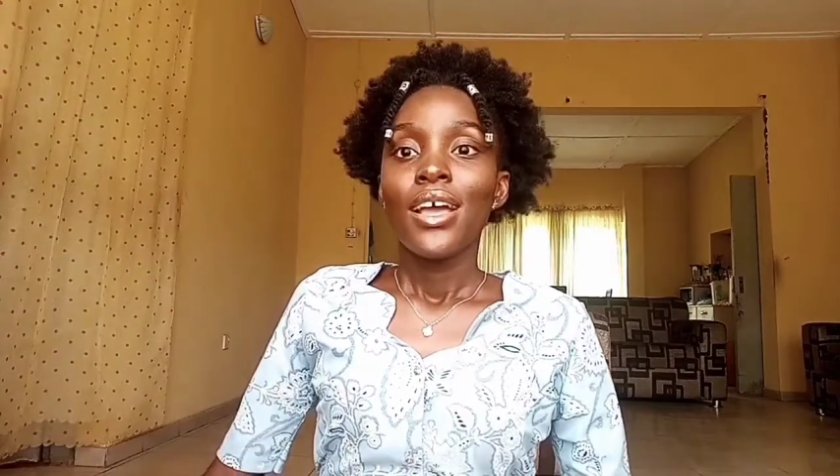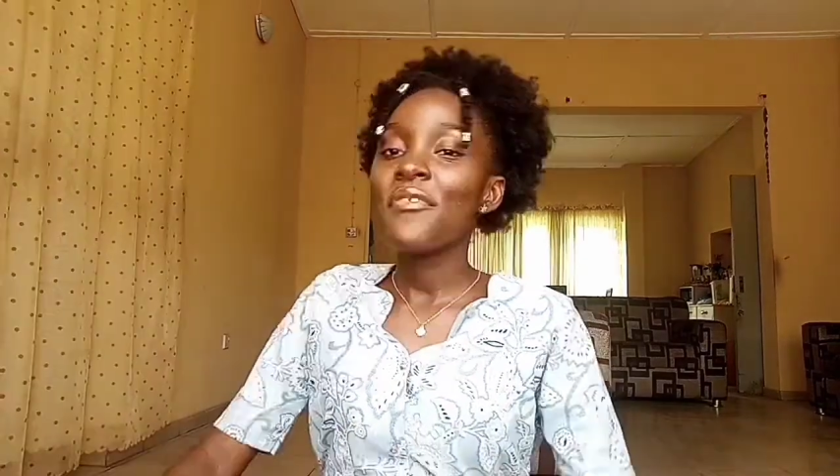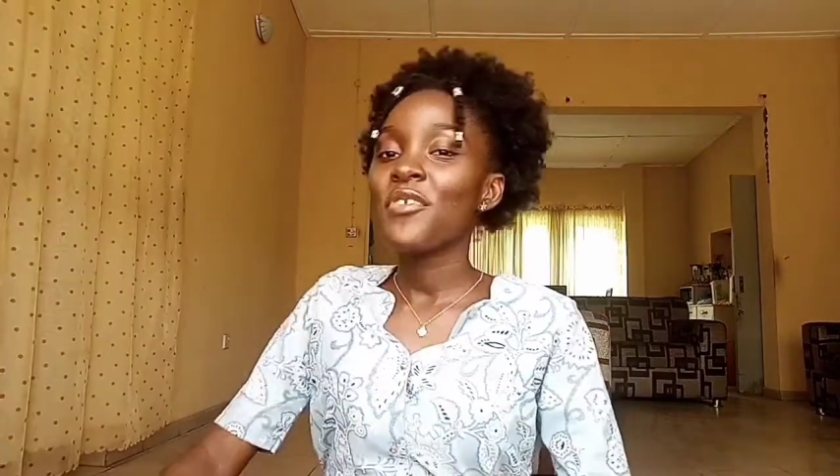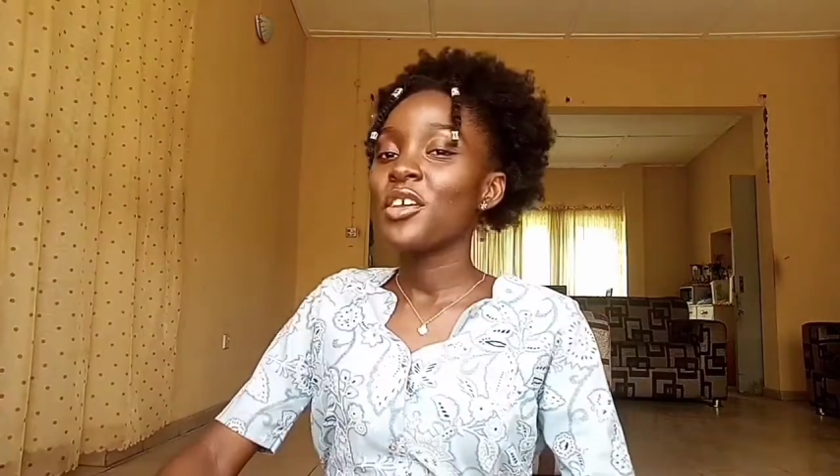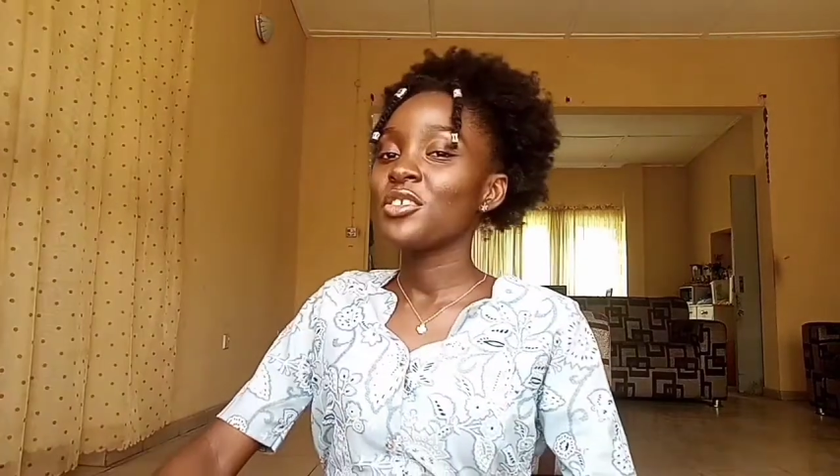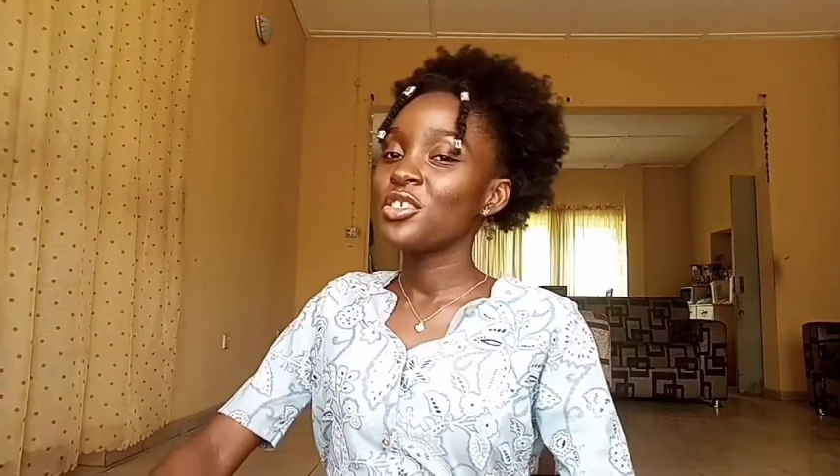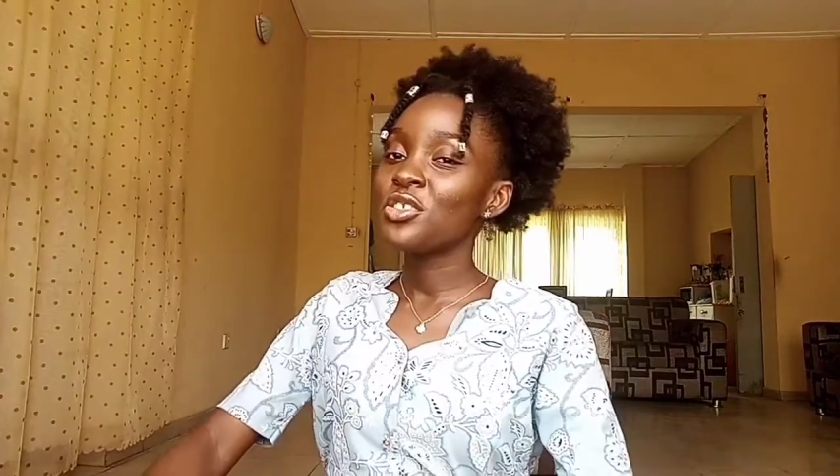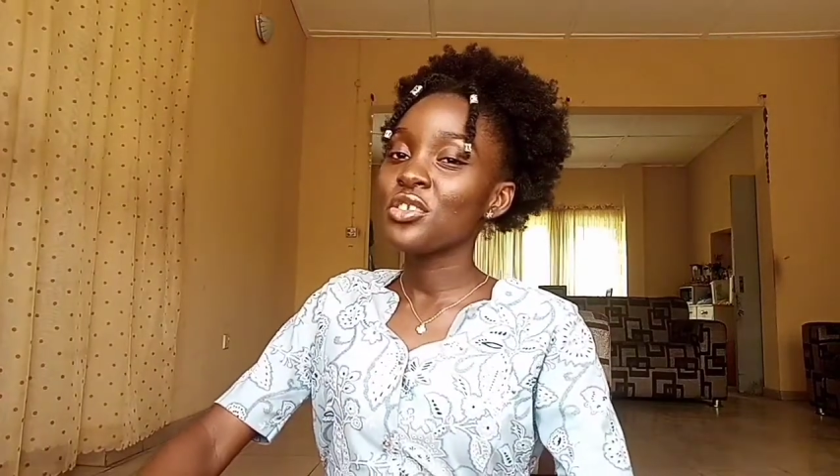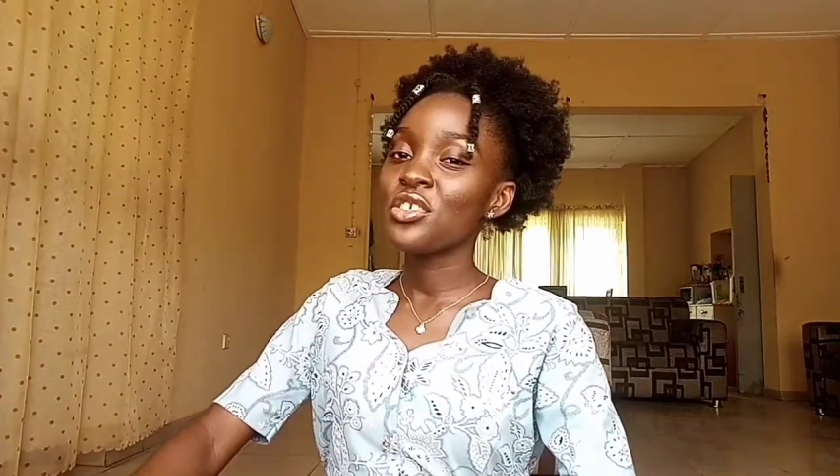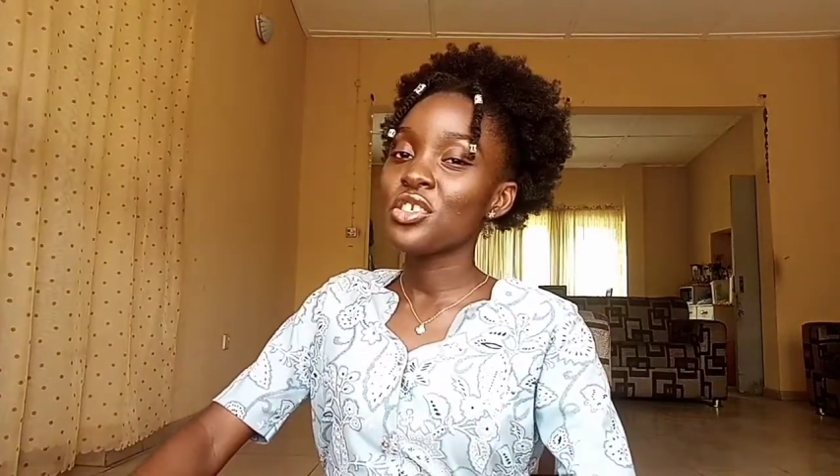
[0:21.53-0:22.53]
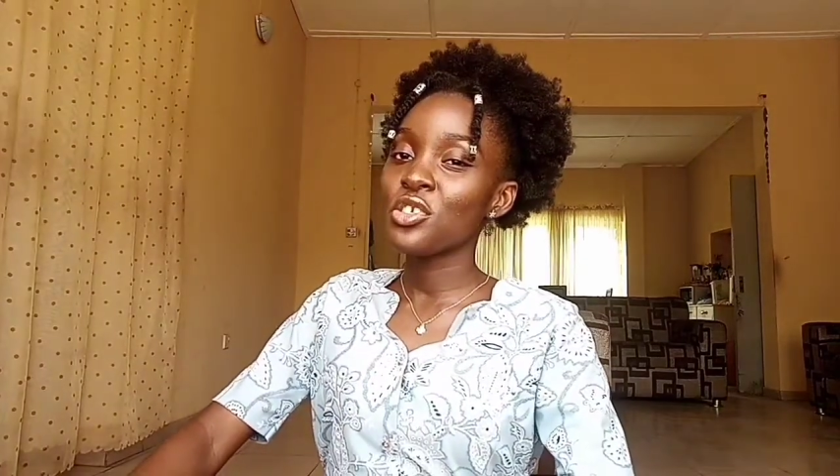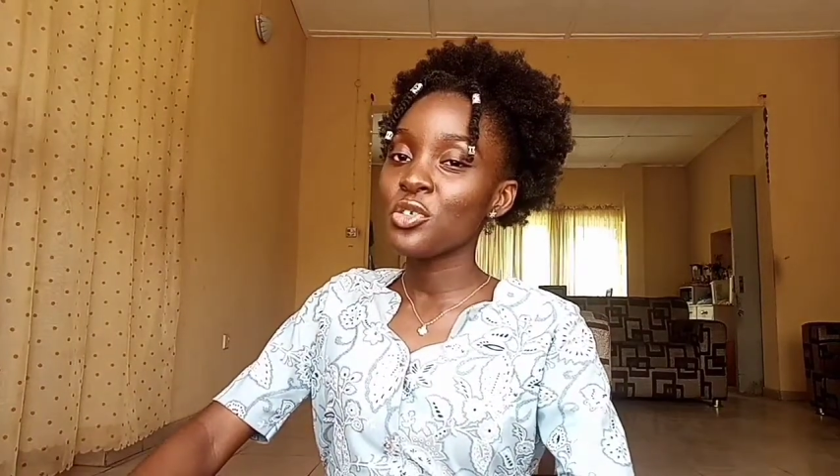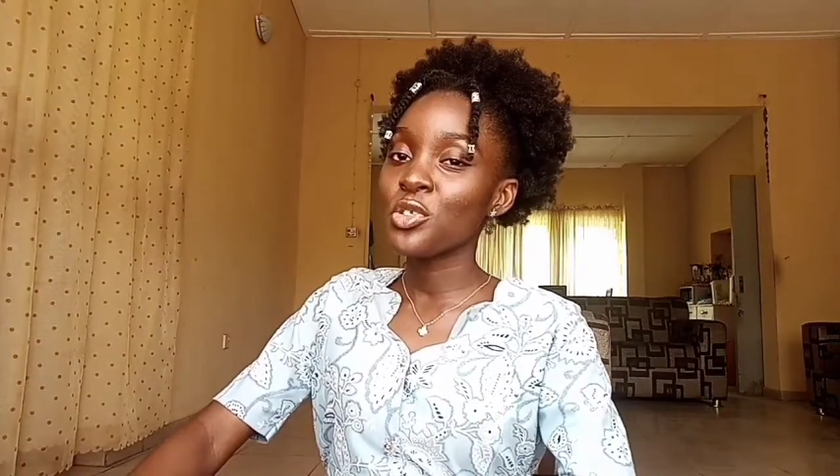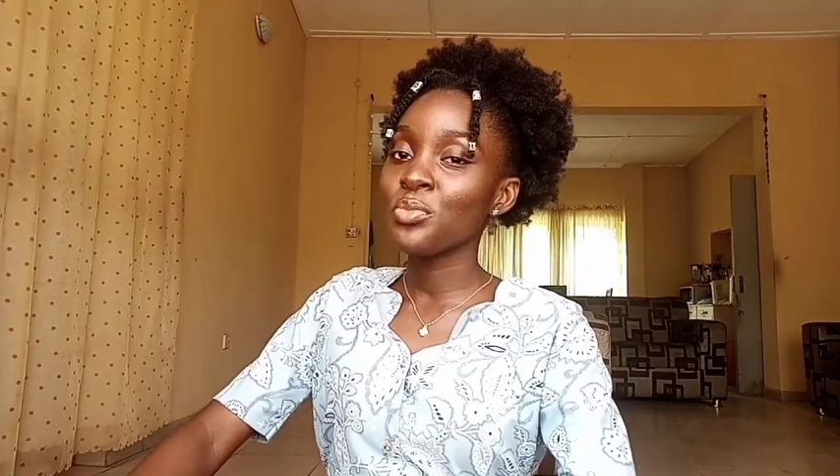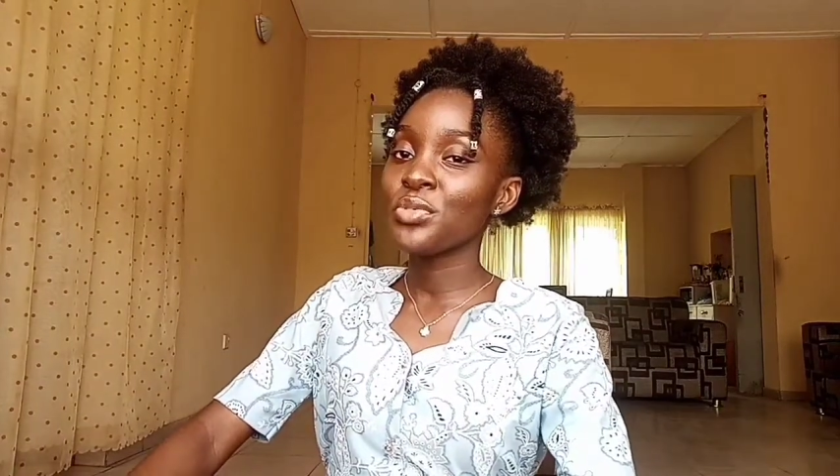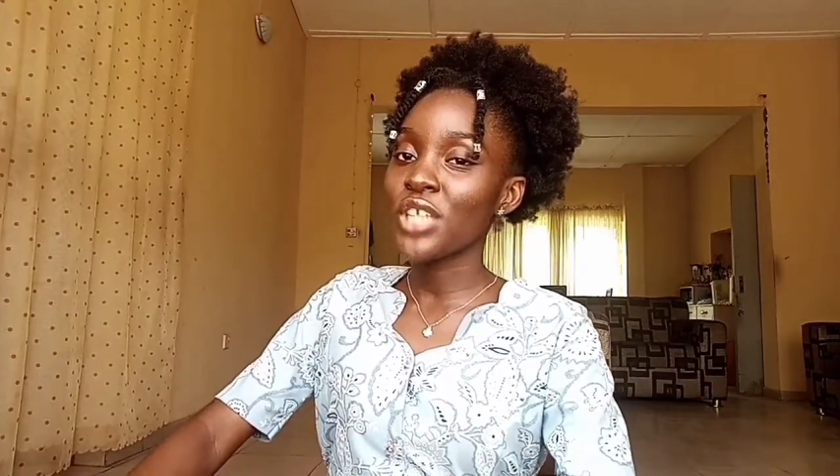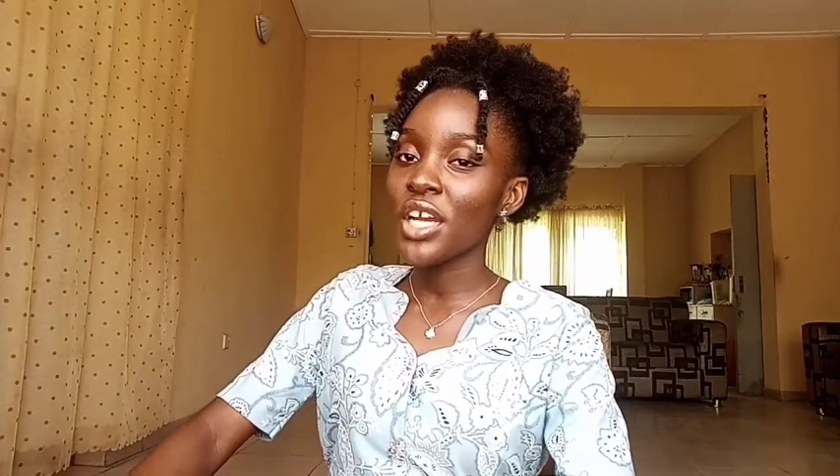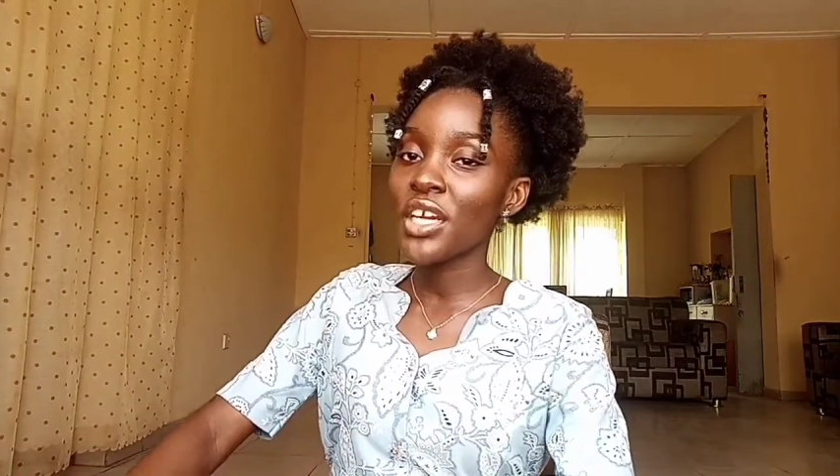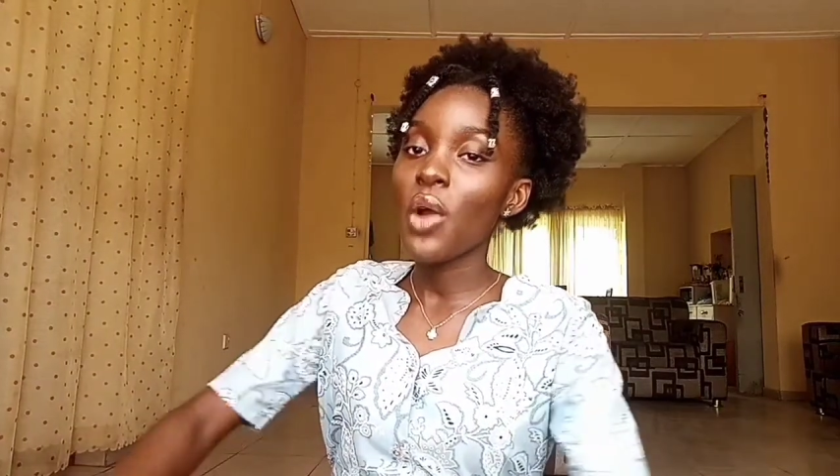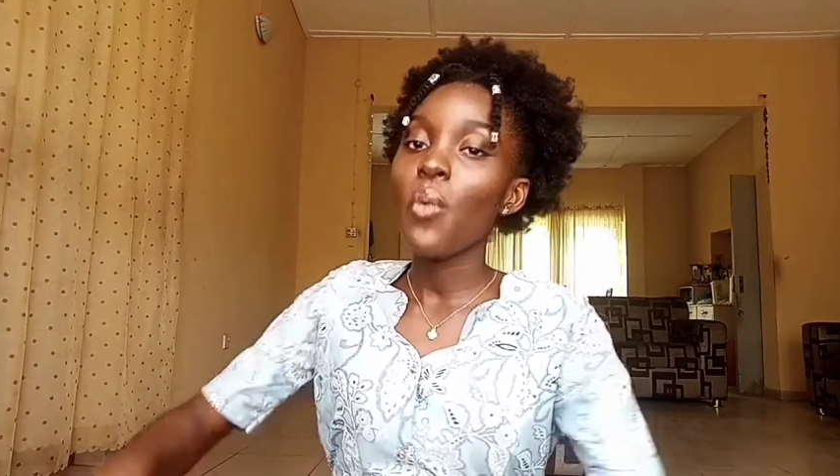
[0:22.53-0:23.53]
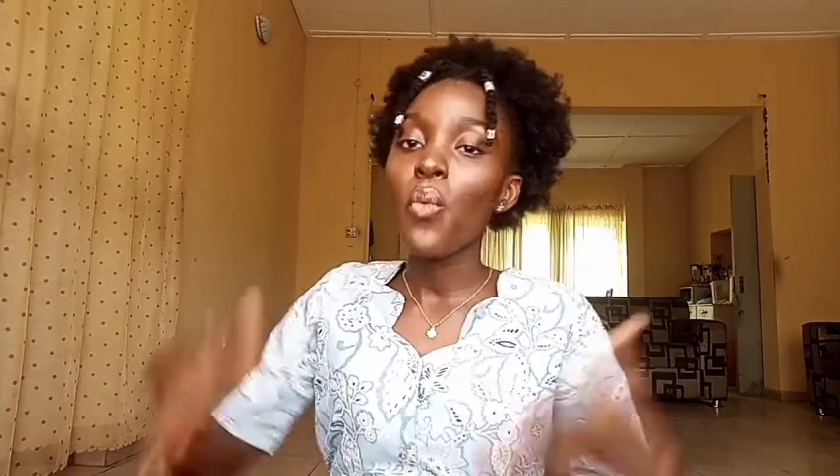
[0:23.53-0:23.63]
if you're new to this YouTube channel,